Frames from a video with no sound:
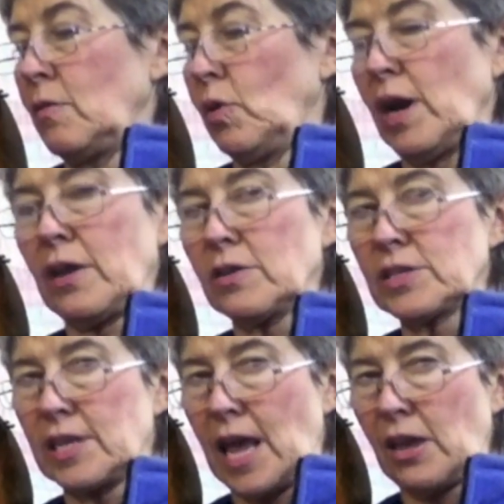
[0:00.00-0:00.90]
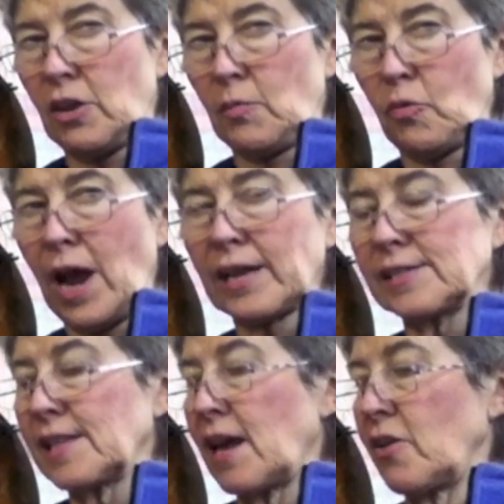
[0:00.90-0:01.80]
When I used to that, you can
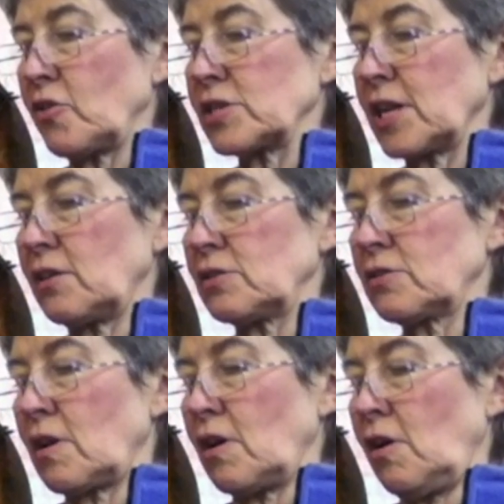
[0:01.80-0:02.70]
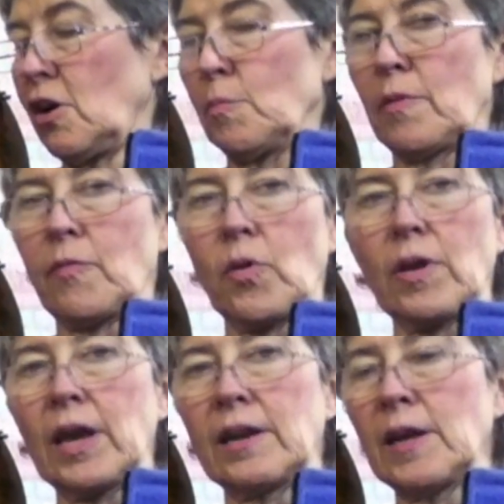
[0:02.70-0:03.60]
practice that on your single strung harp before
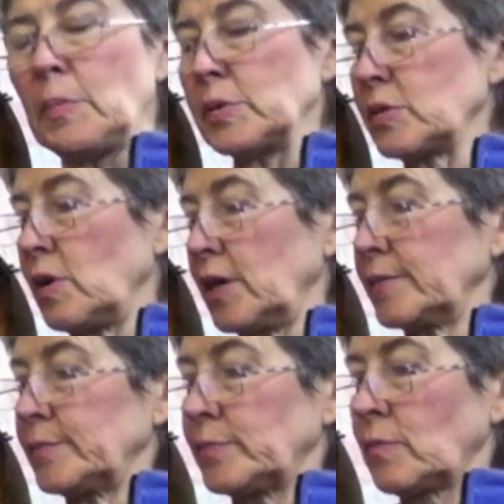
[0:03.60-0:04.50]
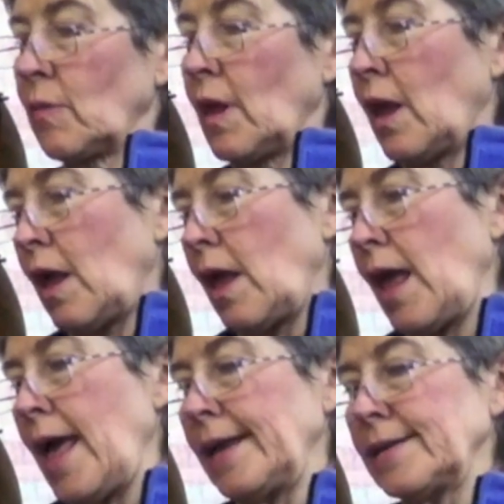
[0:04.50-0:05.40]
you get a double strung.
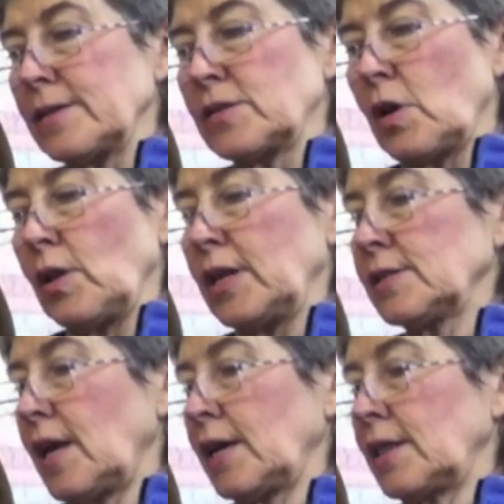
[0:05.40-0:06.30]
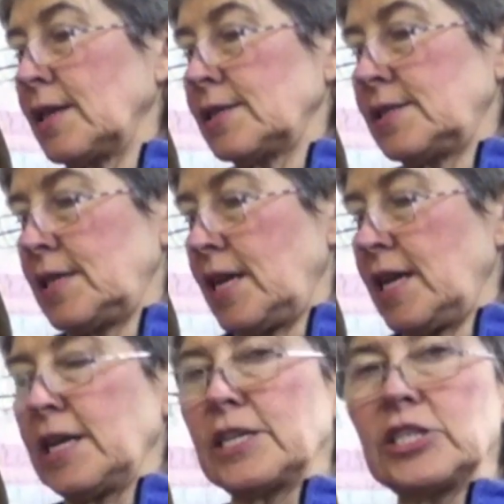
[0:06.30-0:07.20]
And so it's like the C,
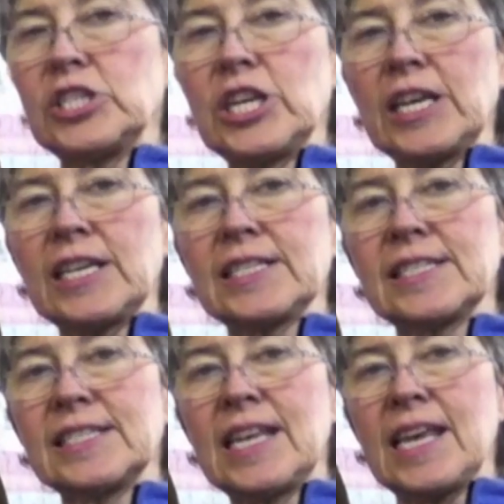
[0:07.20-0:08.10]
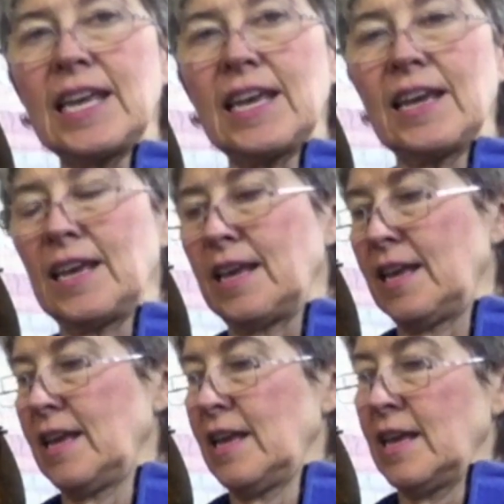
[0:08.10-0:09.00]
G, C,
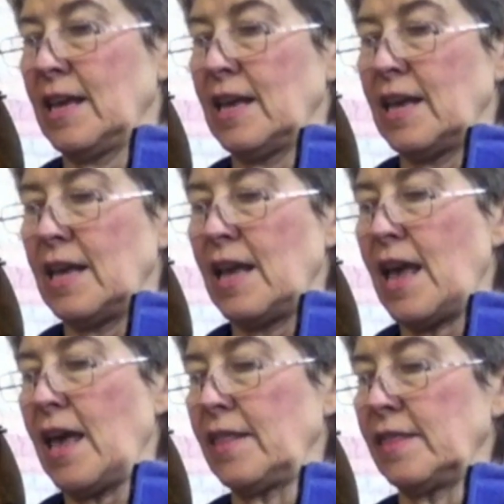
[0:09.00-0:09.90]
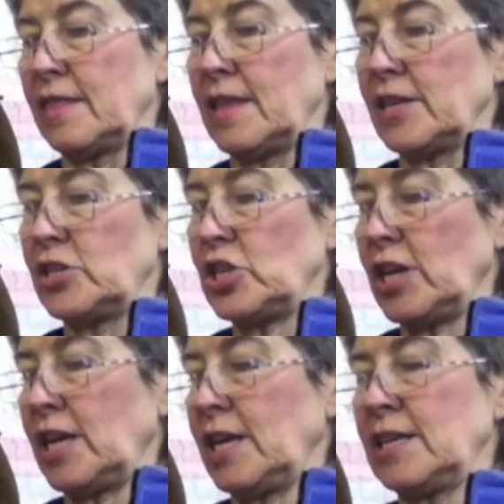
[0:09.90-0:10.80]
and the
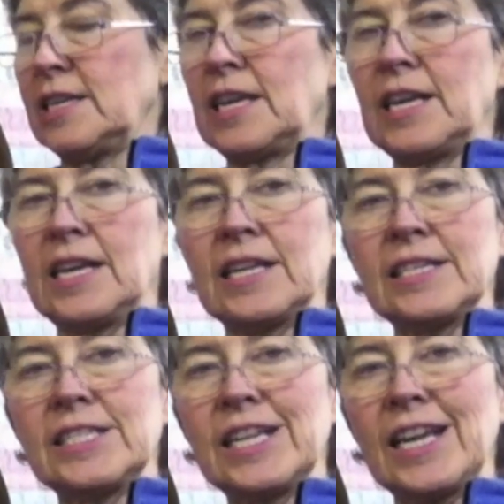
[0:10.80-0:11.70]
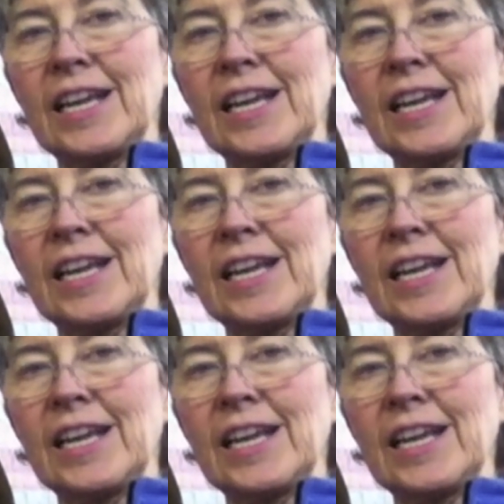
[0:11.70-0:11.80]
G, D, G.